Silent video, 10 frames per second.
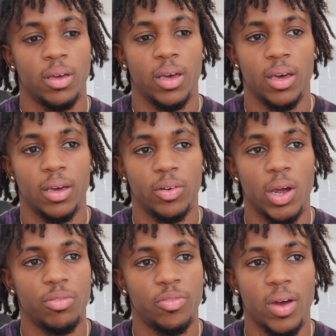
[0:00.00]
and
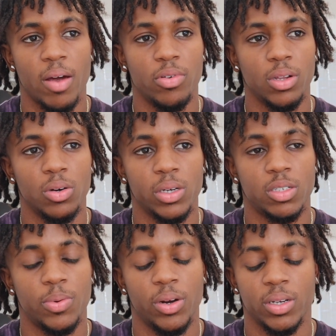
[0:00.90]
grateful for every little
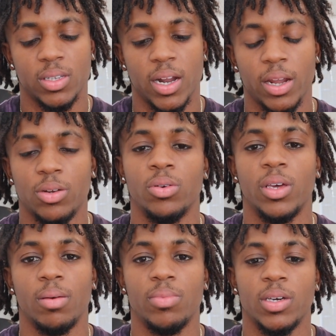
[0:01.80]
experience that I do
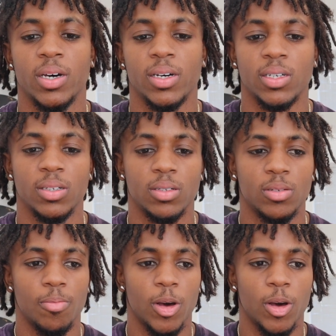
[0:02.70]
get, because